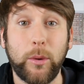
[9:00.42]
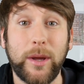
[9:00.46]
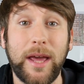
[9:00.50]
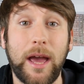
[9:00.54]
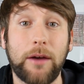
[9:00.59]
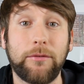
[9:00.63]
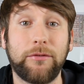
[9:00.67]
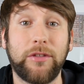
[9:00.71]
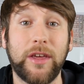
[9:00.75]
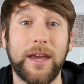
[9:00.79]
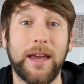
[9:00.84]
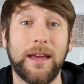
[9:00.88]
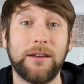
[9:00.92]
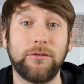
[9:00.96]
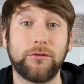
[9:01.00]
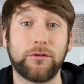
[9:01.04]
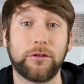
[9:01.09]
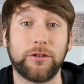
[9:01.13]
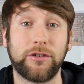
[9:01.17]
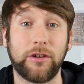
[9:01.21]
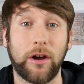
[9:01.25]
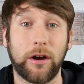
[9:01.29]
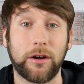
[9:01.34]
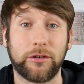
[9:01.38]
we have the
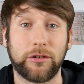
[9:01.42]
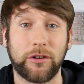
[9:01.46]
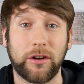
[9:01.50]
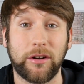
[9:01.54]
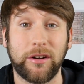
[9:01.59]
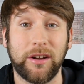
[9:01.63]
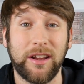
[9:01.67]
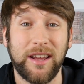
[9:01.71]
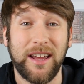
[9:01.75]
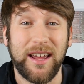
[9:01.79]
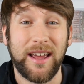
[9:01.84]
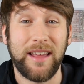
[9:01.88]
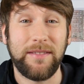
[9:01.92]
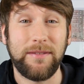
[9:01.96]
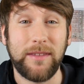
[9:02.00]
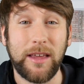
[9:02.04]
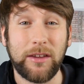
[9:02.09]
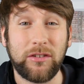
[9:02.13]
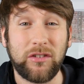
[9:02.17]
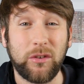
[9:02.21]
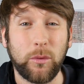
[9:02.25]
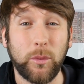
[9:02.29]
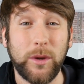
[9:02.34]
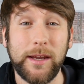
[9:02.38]
introduction. In
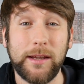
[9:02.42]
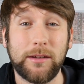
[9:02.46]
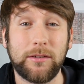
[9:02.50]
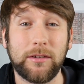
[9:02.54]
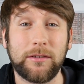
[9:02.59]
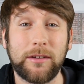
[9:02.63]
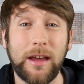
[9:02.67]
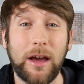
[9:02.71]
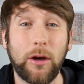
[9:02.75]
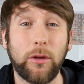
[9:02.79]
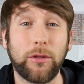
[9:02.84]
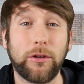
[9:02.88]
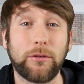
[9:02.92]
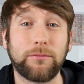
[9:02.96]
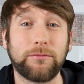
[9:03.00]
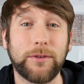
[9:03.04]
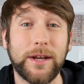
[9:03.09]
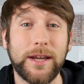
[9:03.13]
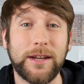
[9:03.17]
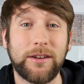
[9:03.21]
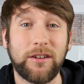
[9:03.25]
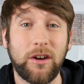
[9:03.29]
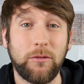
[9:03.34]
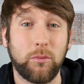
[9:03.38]
this, we need to tell the
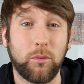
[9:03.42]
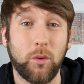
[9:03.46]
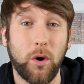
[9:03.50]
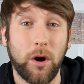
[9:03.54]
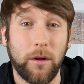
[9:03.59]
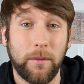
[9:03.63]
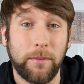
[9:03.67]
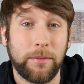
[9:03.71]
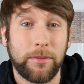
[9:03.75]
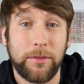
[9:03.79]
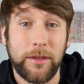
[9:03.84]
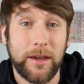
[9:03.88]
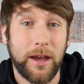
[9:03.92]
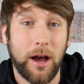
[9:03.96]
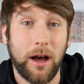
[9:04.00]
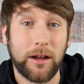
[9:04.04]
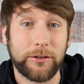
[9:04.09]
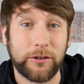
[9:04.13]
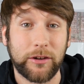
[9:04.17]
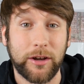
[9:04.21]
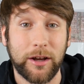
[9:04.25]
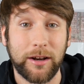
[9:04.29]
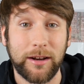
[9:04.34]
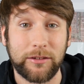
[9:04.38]
reader what the
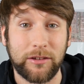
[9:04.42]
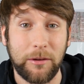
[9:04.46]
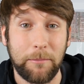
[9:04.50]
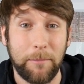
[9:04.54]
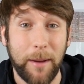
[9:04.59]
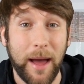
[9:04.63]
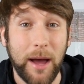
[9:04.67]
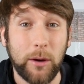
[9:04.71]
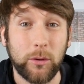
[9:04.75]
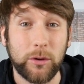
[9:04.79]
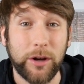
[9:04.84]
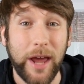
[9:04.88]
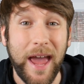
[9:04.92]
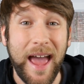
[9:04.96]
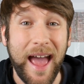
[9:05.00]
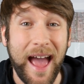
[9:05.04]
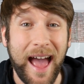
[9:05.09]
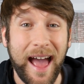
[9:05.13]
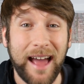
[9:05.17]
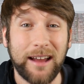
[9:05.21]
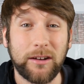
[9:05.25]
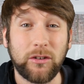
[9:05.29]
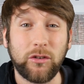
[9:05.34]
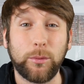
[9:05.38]
article is about,
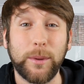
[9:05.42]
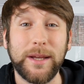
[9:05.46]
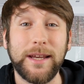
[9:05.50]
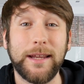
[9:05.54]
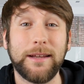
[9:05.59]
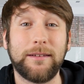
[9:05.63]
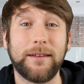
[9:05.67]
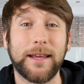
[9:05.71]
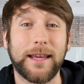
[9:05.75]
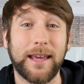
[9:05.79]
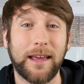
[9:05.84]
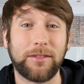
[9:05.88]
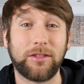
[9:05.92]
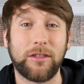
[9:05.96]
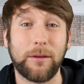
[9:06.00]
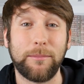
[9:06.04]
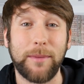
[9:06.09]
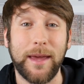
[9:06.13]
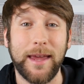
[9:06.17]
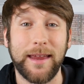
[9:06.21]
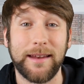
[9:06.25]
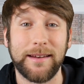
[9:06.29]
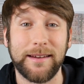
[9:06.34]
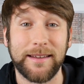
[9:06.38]
and we need to get them
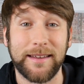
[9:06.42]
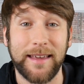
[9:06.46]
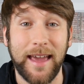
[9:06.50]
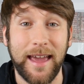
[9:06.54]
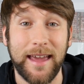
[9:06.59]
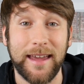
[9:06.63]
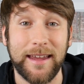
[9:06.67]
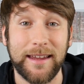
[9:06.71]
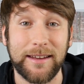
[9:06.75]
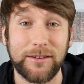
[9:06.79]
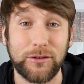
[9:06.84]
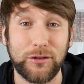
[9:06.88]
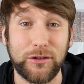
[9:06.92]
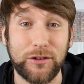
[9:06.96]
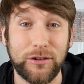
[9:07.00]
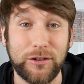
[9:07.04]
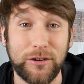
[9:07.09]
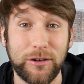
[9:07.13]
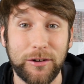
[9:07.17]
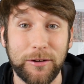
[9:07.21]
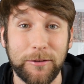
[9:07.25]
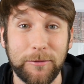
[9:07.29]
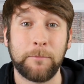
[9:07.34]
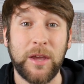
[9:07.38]

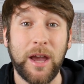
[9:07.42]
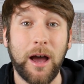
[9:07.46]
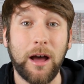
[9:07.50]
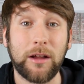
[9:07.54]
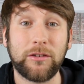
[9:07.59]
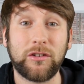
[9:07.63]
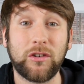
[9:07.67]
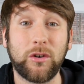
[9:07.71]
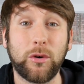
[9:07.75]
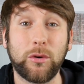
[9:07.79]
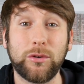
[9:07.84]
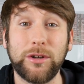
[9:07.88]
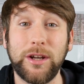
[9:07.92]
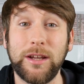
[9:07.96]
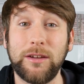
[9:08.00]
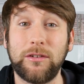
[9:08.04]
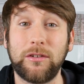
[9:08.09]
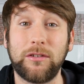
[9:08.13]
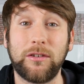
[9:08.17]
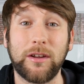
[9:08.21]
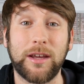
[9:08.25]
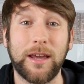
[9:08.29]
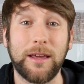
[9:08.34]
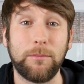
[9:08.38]
engaged. The article
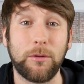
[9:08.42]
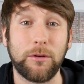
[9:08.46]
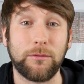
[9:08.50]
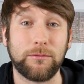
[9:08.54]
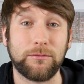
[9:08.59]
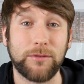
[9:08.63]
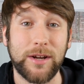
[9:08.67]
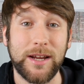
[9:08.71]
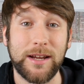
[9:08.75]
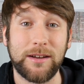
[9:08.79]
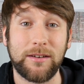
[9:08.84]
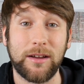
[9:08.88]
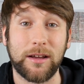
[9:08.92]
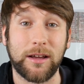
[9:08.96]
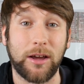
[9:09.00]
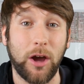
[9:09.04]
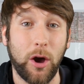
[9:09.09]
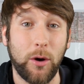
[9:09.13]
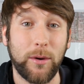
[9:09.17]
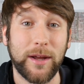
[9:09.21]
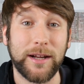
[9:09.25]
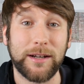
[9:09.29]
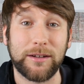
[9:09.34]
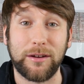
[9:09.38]
needs to keep the reader
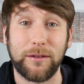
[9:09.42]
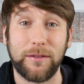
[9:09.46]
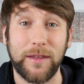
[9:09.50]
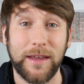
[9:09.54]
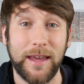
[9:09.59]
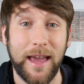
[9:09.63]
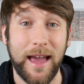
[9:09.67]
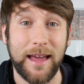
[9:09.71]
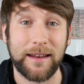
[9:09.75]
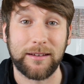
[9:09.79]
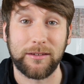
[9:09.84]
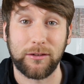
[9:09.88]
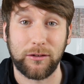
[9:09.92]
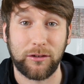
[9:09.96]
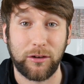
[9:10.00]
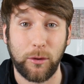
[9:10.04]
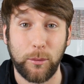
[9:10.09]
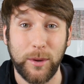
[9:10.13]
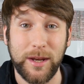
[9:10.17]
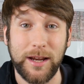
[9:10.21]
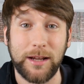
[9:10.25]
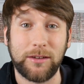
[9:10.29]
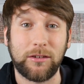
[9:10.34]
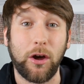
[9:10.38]
going to the end, so
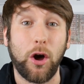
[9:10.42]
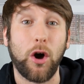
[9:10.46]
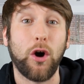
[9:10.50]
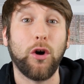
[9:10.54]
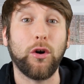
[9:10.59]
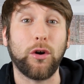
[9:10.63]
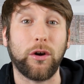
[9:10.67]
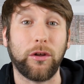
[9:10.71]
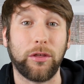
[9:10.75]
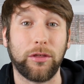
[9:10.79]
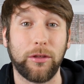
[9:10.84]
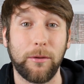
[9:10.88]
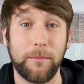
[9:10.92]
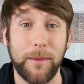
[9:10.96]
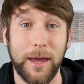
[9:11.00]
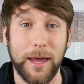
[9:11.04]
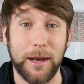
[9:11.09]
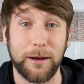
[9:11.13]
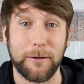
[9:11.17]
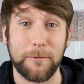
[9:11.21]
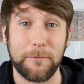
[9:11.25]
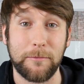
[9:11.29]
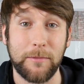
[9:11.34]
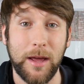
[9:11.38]
we need to hook them
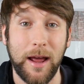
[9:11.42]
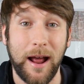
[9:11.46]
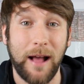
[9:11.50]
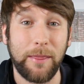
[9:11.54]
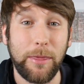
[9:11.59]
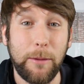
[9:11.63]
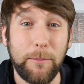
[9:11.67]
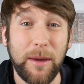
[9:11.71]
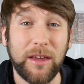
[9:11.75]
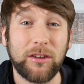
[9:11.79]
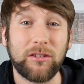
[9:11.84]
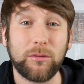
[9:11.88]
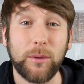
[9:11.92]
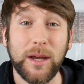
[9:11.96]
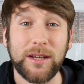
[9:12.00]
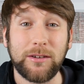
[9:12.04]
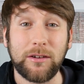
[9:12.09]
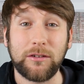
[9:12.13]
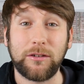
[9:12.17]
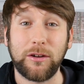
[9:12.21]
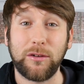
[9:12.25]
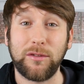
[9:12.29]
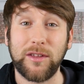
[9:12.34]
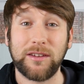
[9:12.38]
in. And the best way to
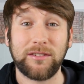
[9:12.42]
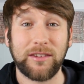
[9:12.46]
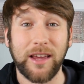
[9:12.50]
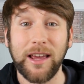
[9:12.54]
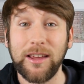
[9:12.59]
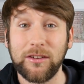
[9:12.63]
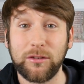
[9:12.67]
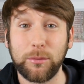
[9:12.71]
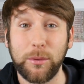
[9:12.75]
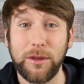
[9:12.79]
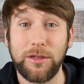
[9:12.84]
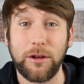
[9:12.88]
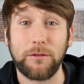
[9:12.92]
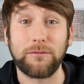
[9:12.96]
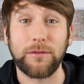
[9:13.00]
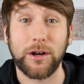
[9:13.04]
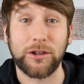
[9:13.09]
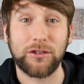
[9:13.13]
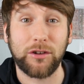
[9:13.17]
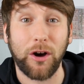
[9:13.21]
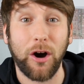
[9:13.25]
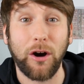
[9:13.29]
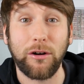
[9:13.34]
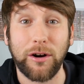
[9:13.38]
do this is with a
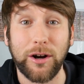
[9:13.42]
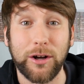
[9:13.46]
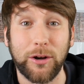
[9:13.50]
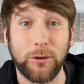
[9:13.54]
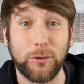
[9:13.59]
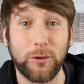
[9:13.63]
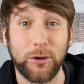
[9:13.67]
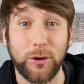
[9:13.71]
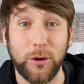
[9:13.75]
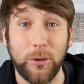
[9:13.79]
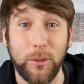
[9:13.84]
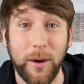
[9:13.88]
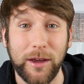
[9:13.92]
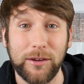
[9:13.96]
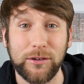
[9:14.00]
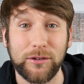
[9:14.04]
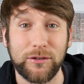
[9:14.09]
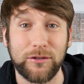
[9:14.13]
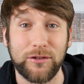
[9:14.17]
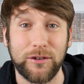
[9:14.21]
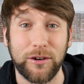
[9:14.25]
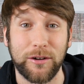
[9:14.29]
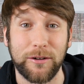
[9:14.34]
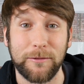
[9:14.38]
rhetorical
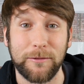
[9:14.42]
question.